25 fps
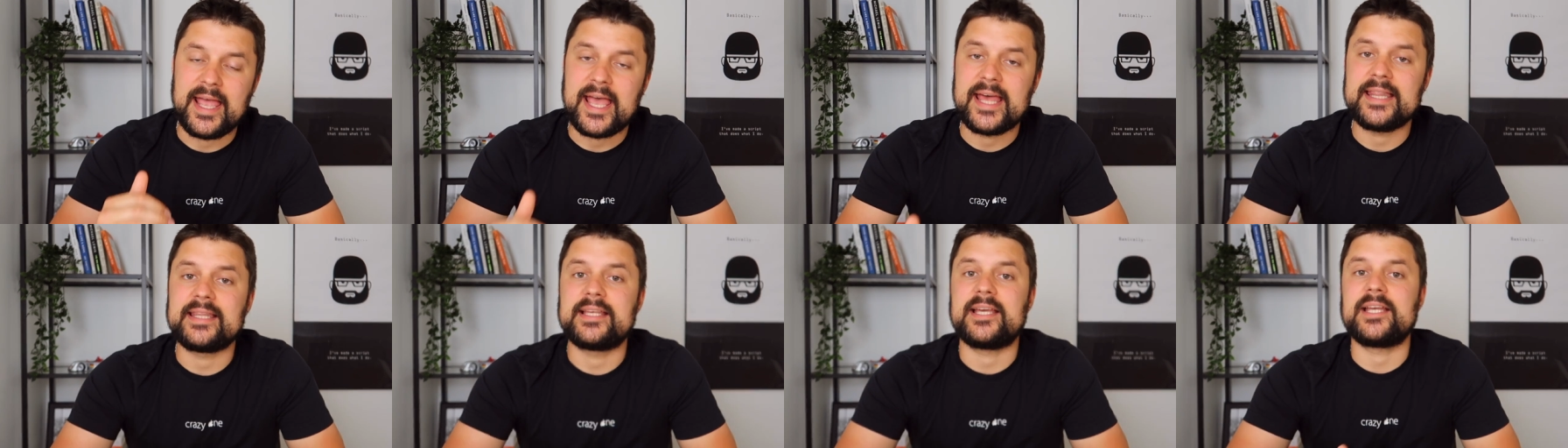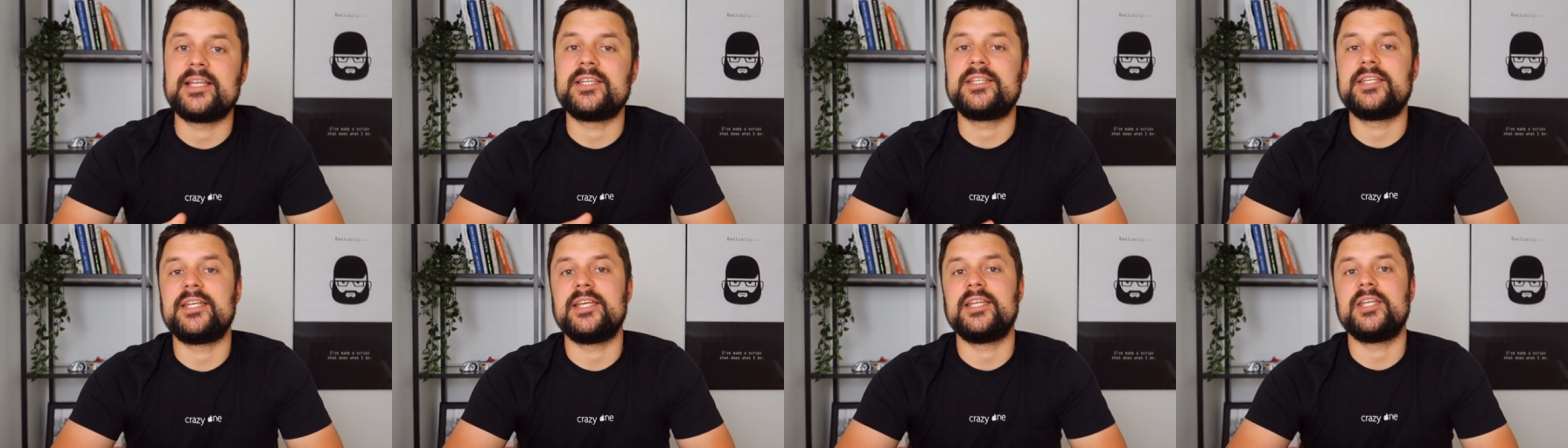and
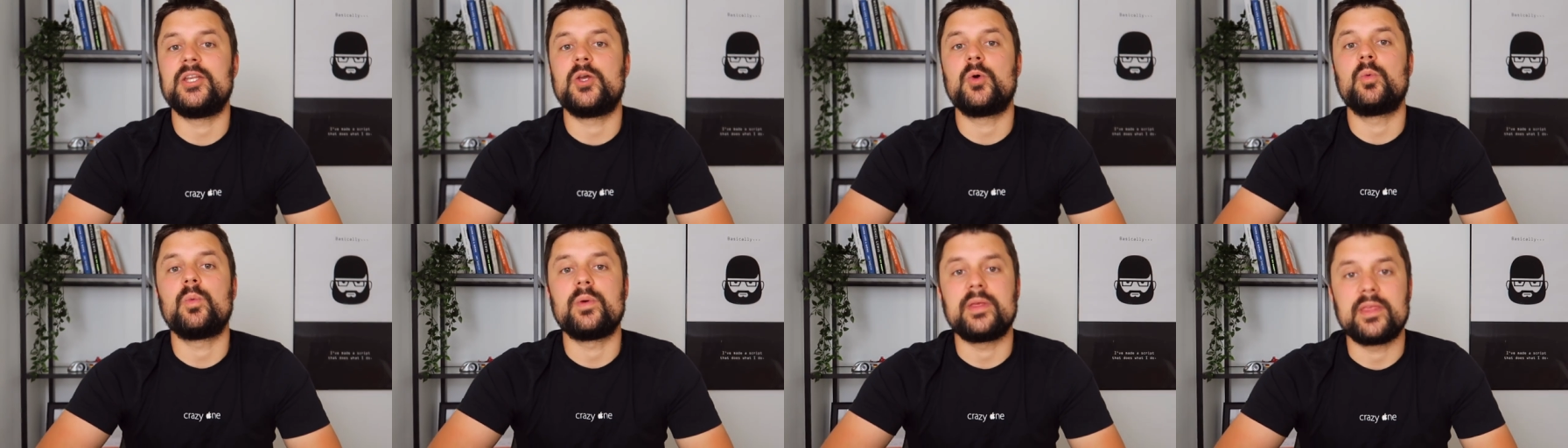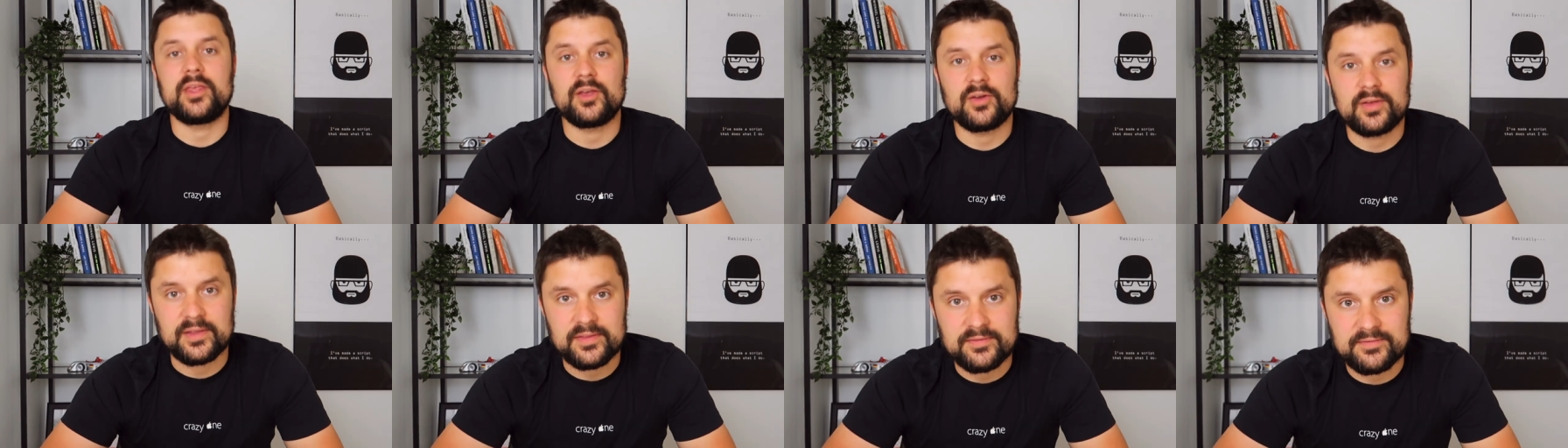continue with
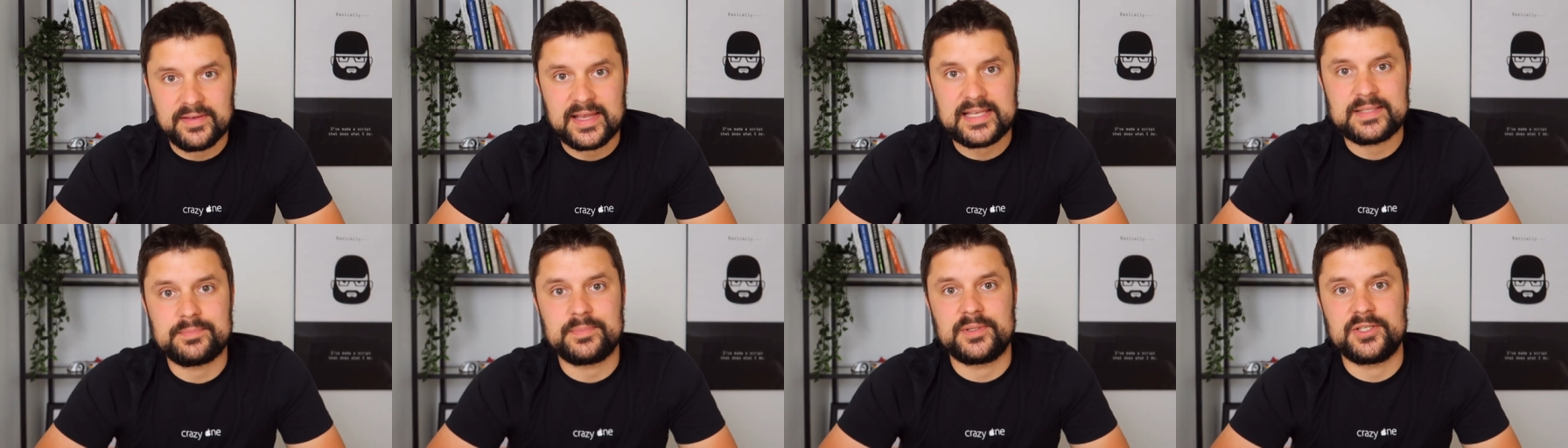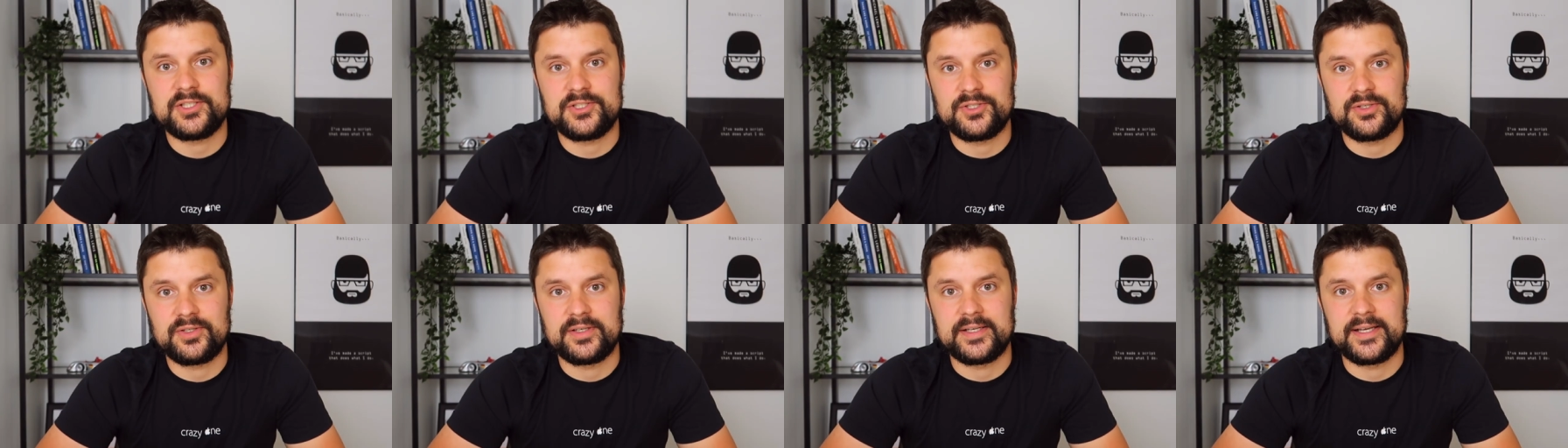your
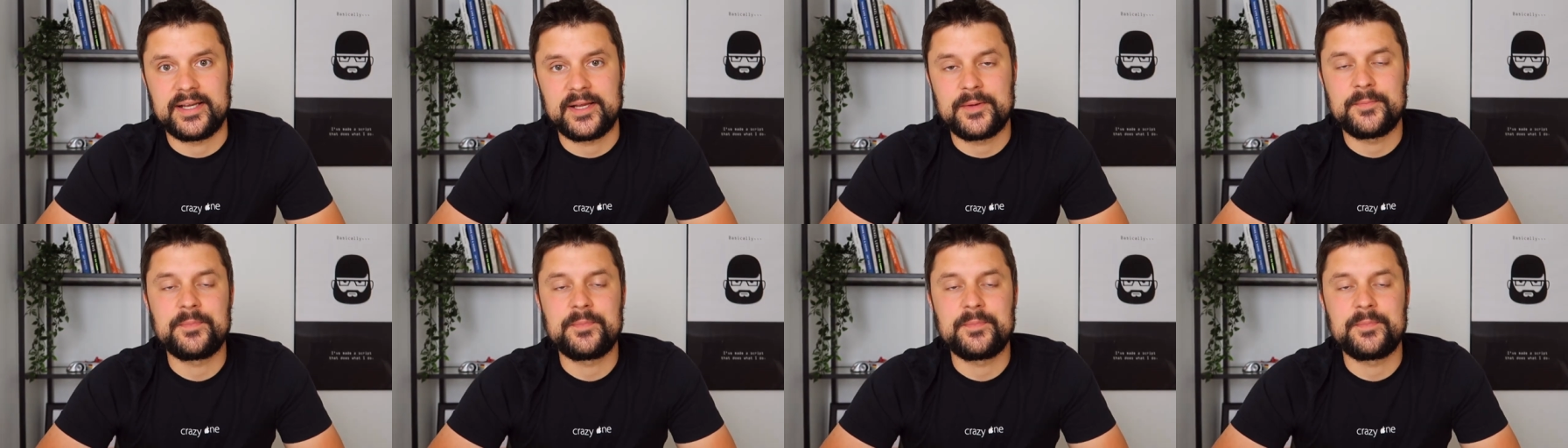investment journey.